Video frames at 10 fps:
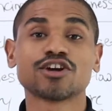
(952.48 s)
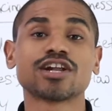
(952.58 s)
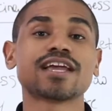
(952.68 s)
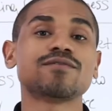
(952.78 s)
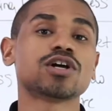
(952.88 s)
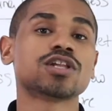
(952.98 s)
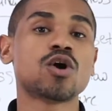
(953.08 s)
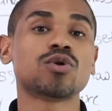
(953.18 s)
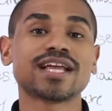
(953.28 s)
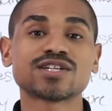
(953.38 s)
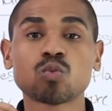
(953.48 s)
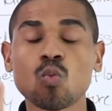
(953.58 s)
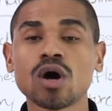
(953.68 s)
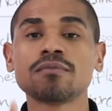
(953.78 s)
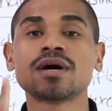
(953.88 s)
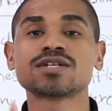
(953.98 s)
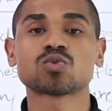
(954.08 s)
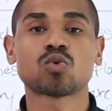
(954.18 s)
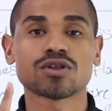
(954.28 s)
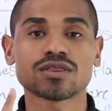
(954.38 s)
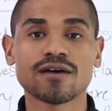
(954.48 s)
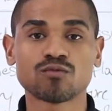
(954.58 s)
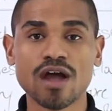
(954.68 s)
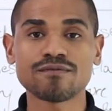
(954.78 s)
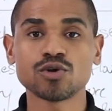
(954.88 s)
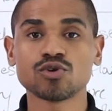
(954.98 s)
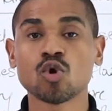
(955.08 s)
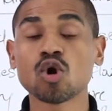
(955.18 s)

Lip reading: They're going to give you a loan against 1 month's worth of revenue.